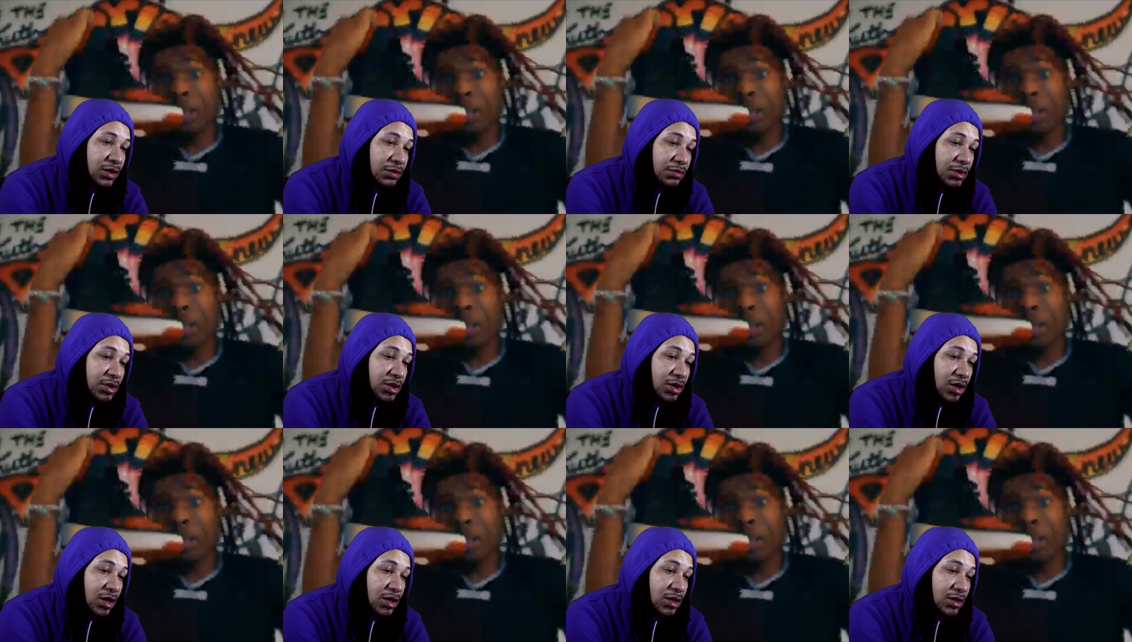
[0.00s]
Speaker 1: This
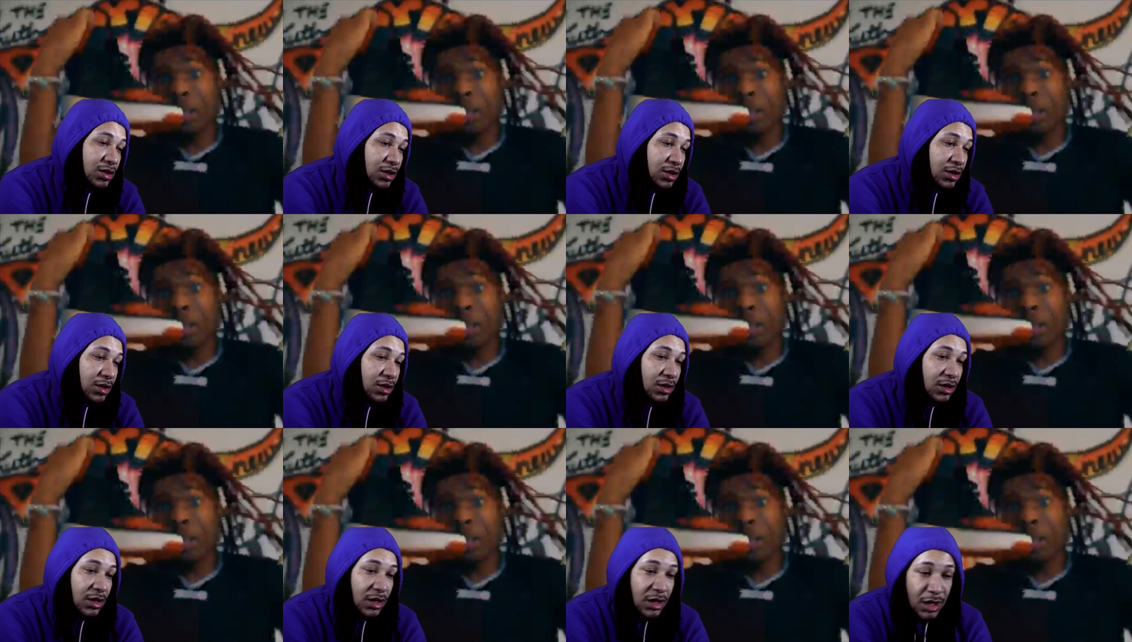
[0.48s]
bitch hard as
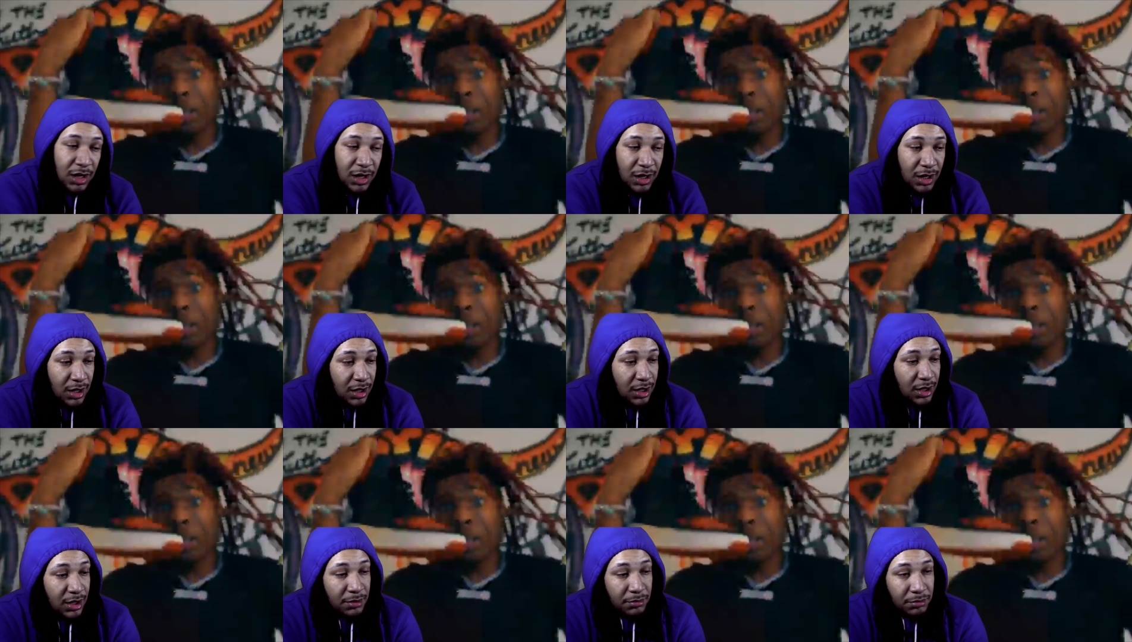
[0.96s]
hell.
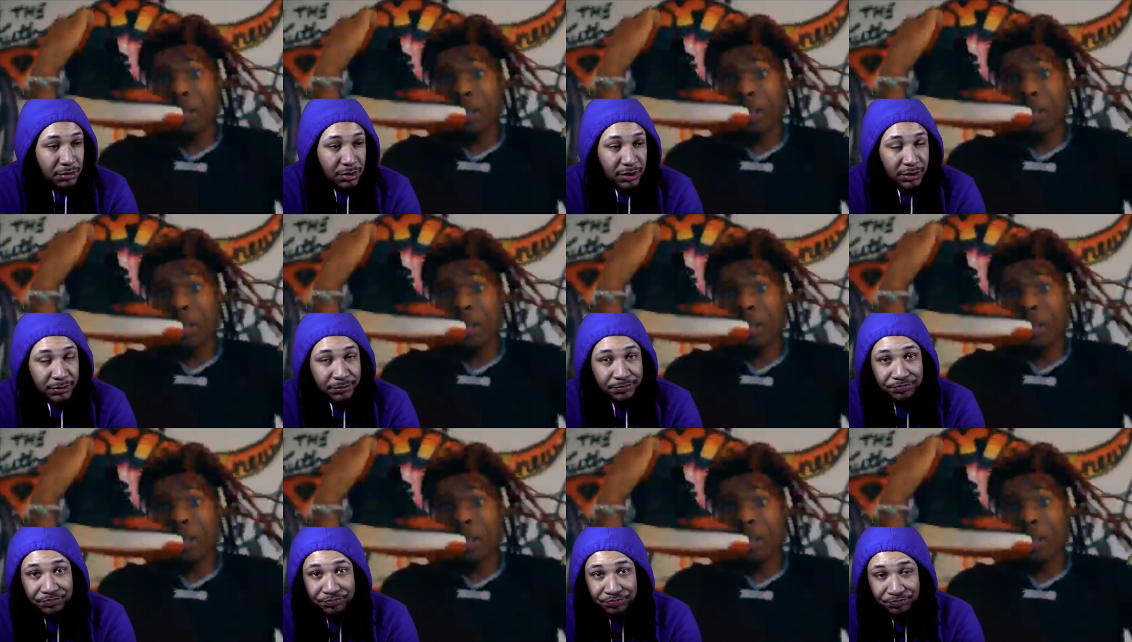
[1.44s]

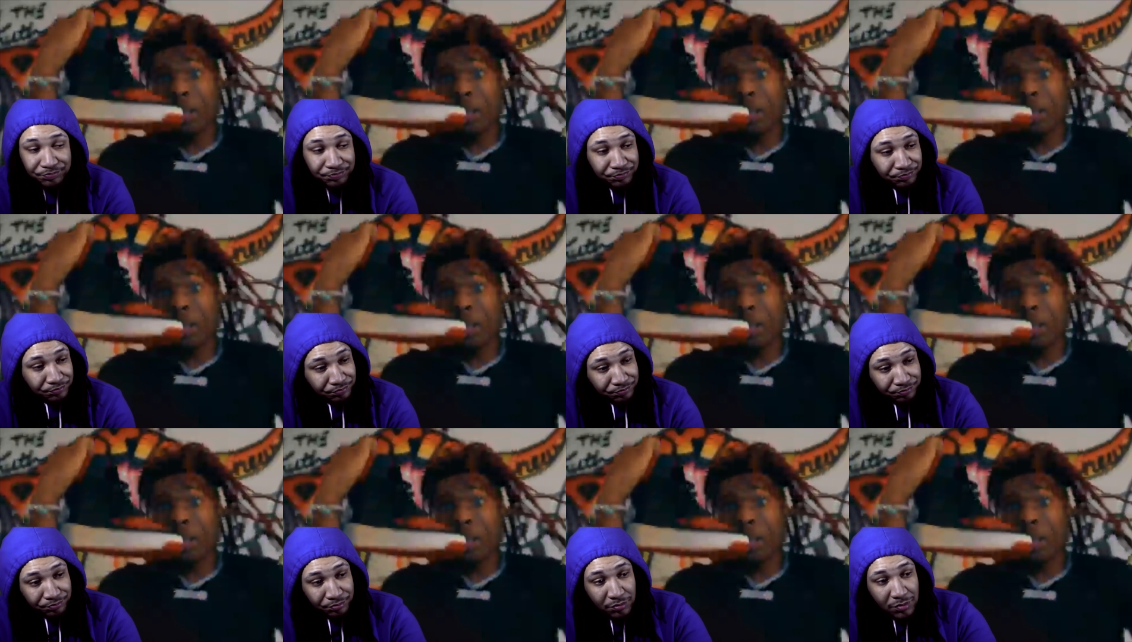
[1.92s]
But
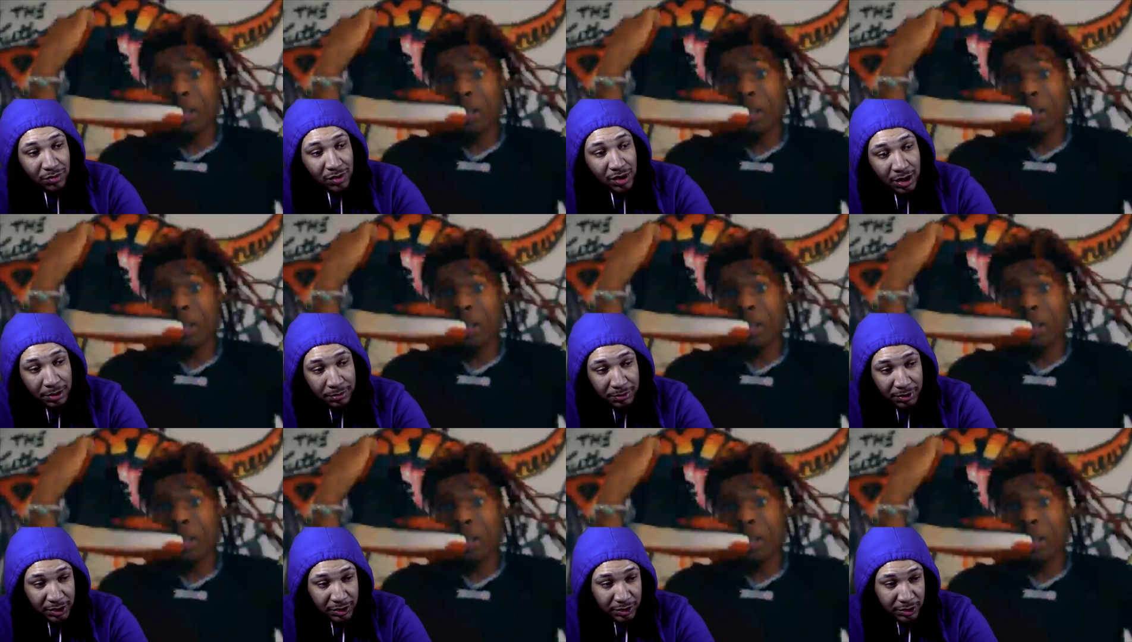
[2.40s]

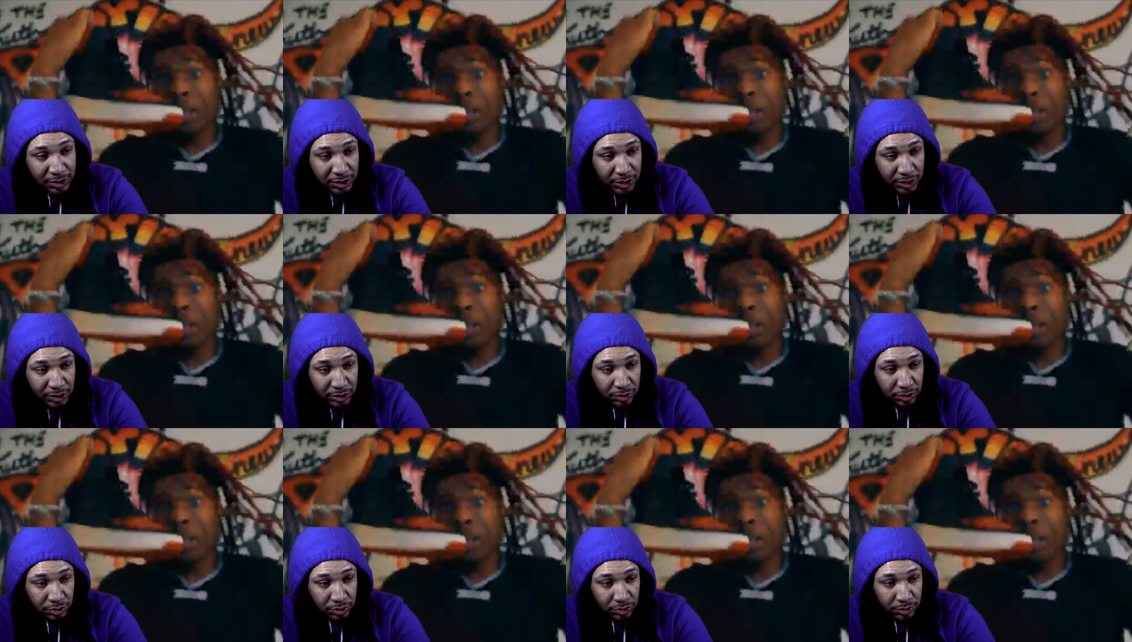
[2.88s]
let me get
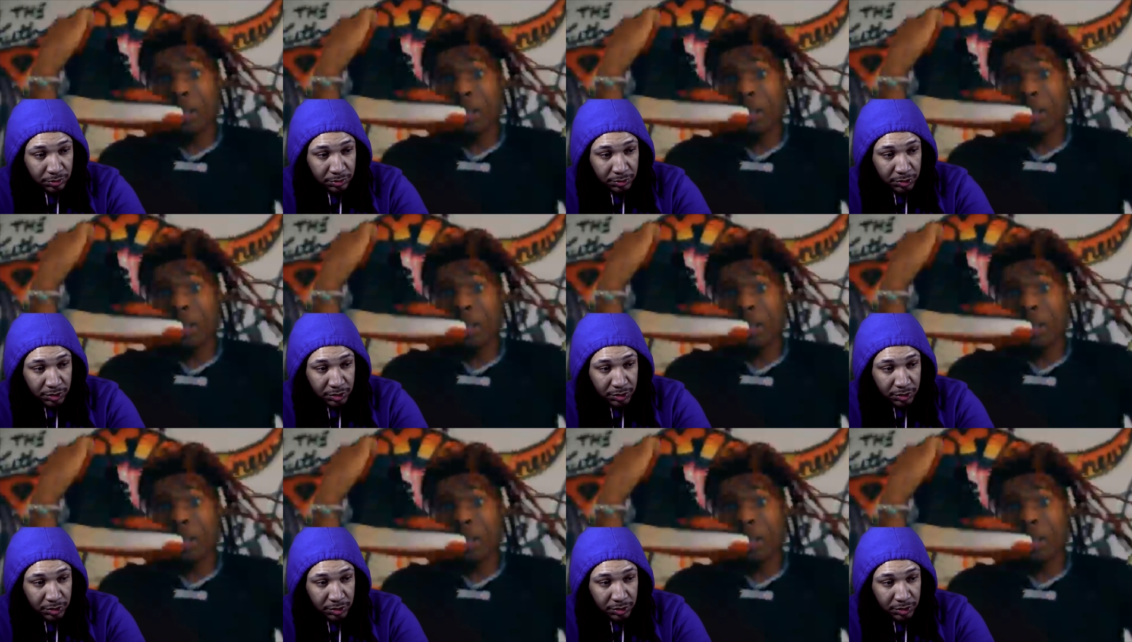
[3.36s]
straight into it,